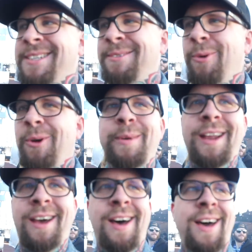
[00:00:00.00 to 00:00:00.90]
and warm and
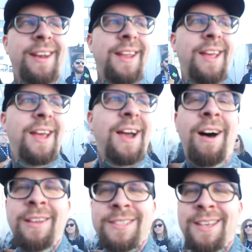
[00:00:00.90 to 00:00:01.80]
hot.
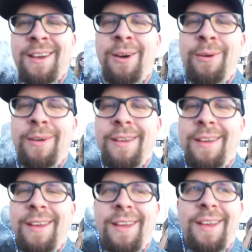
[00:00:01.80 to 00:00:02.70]
Also,
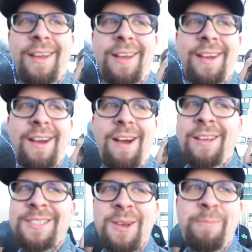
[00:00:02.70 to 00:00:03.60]

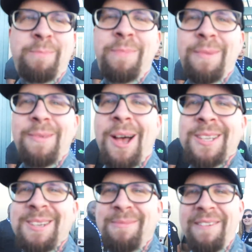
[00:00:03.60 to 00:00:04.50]
also,
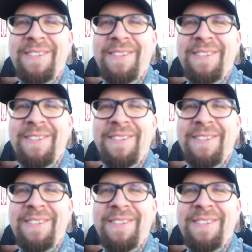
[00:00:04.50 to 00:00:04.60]
also my